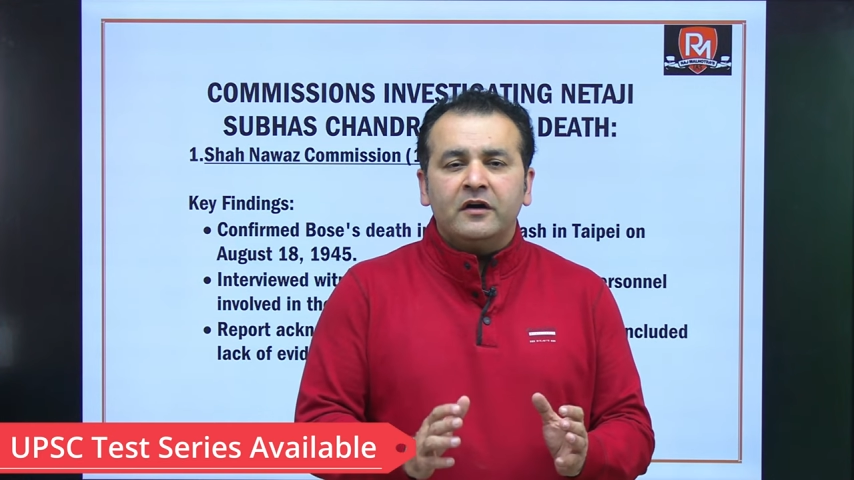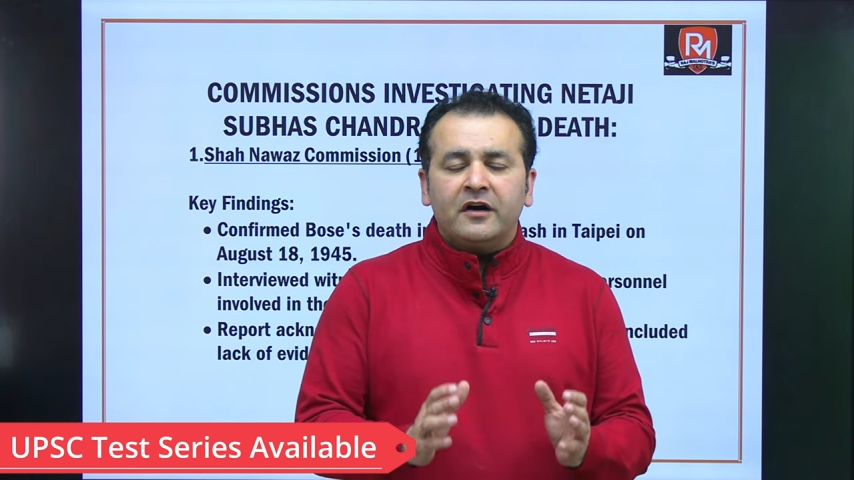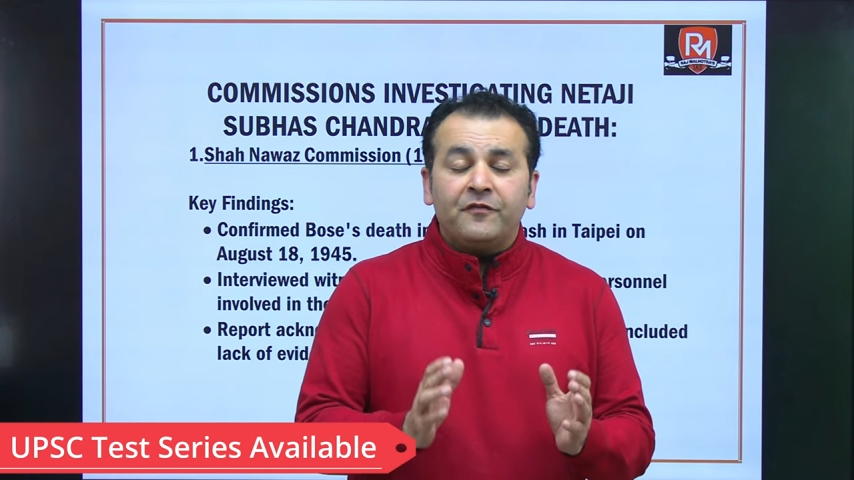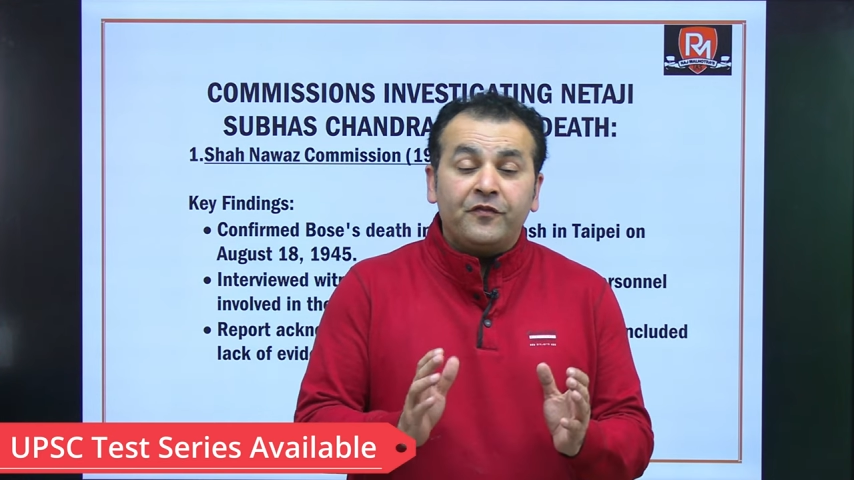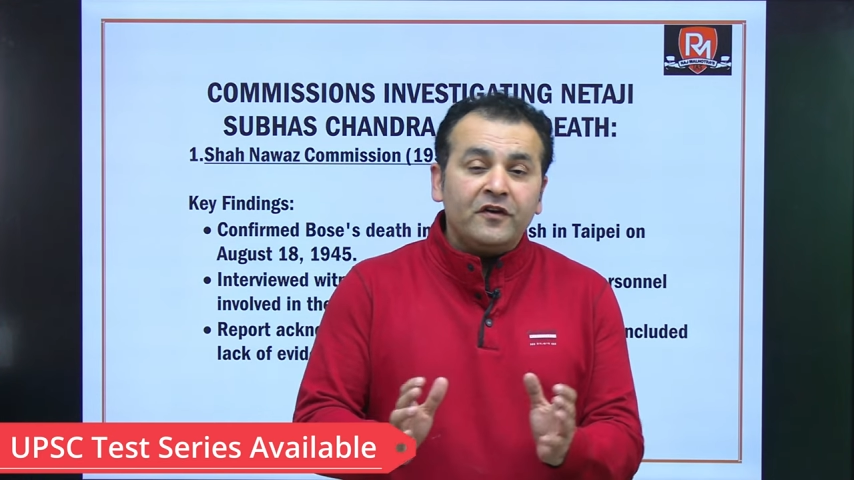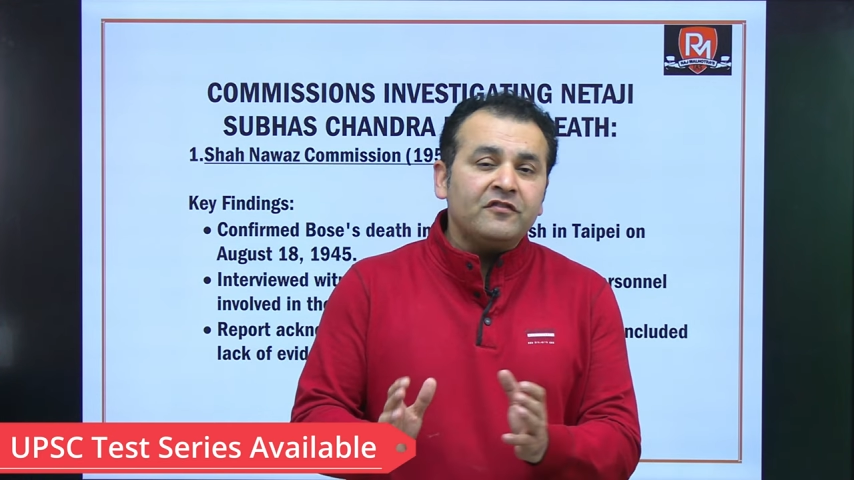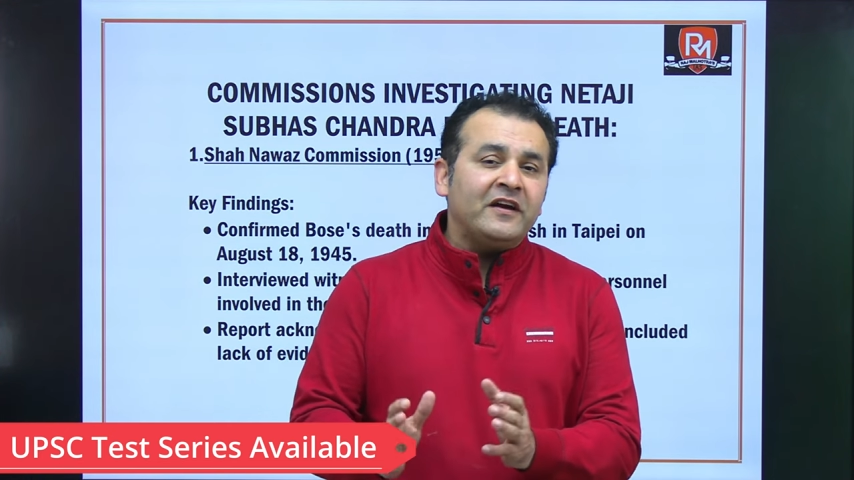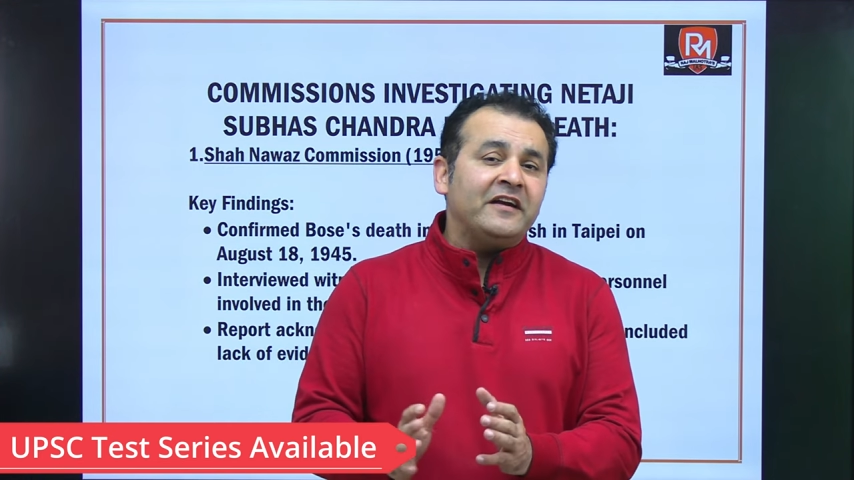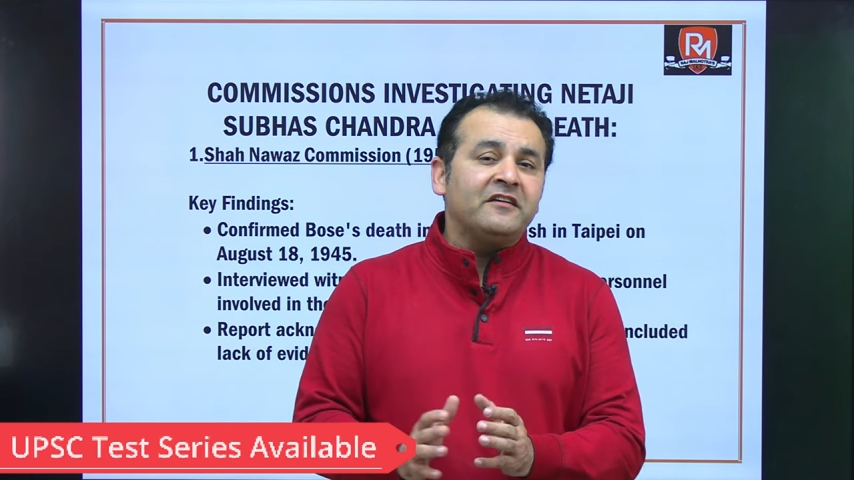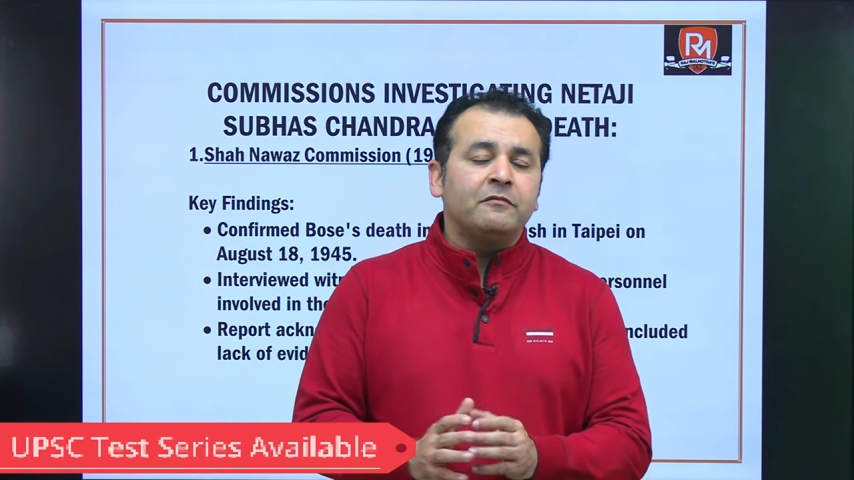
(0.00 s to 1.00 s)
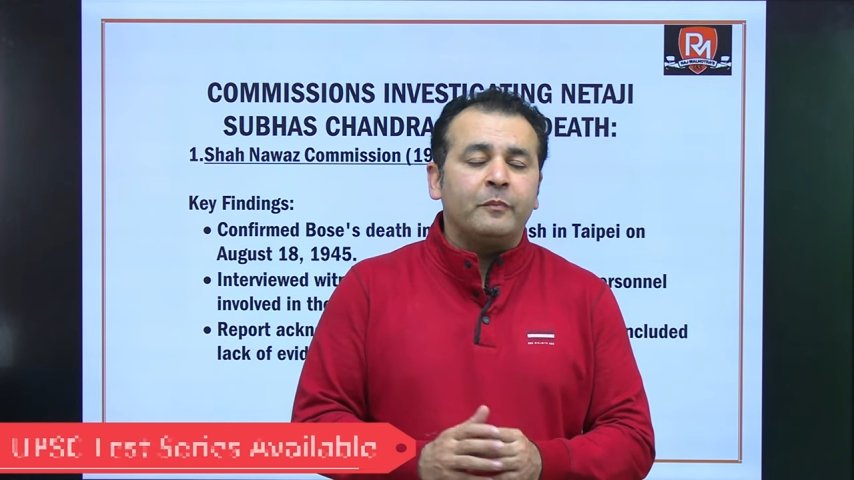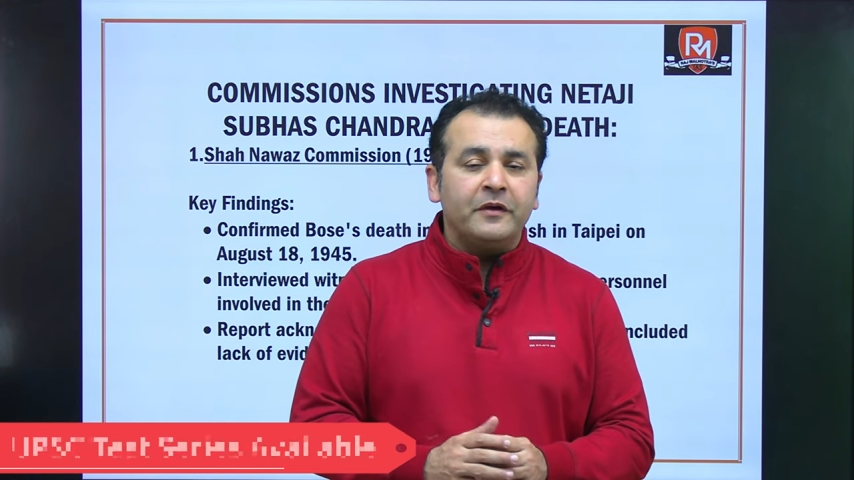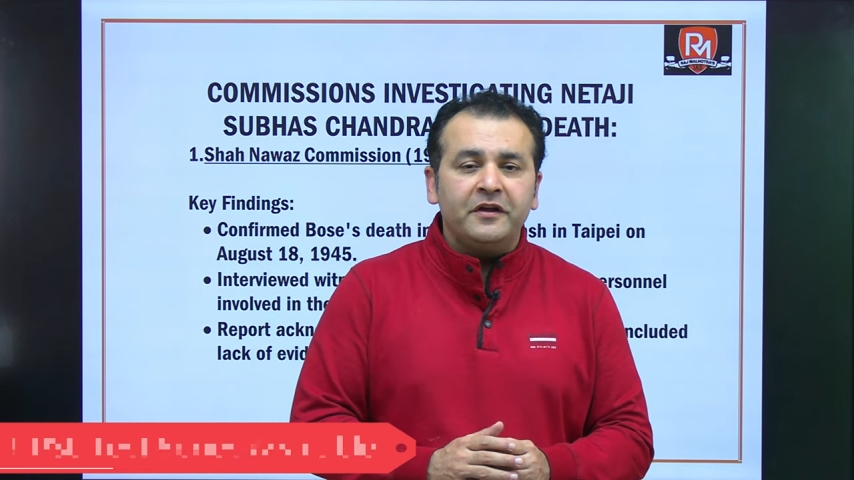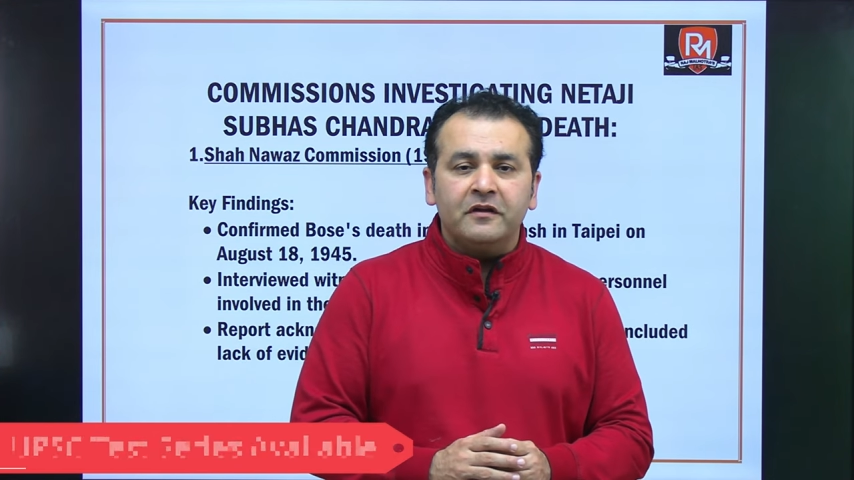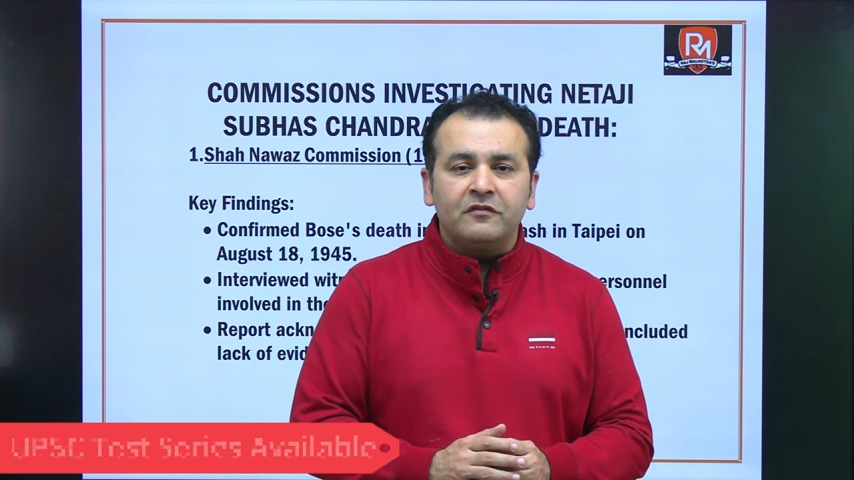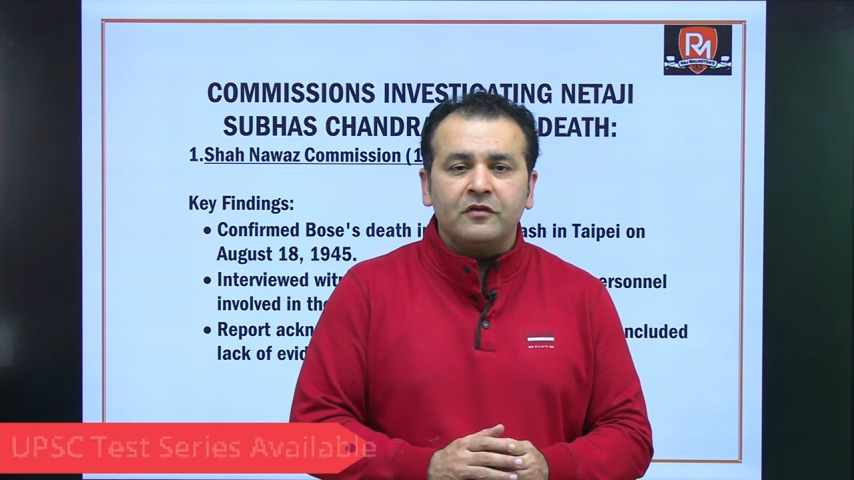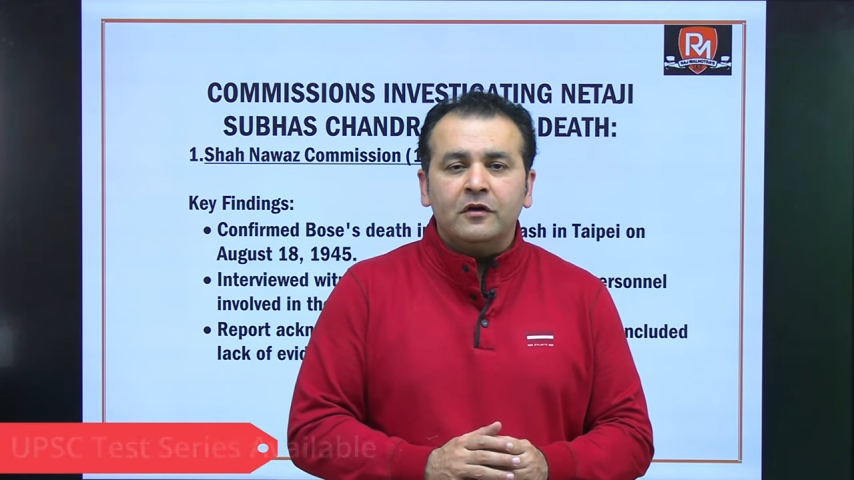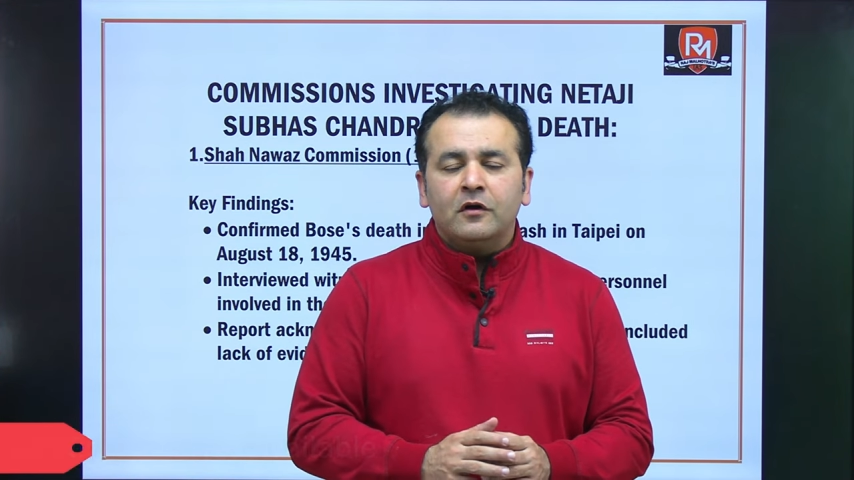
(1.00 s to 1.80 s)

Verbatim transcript: a first-hand experience